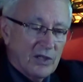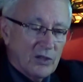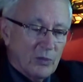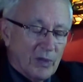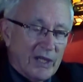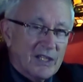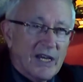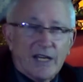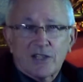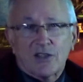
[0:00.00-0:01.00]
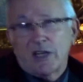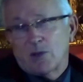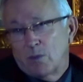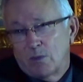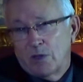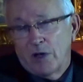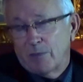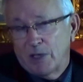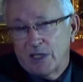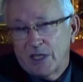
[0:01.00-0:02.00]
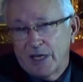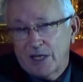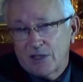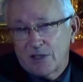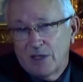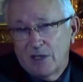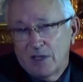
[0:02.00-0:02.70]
to pay tax, that's to not pay tax,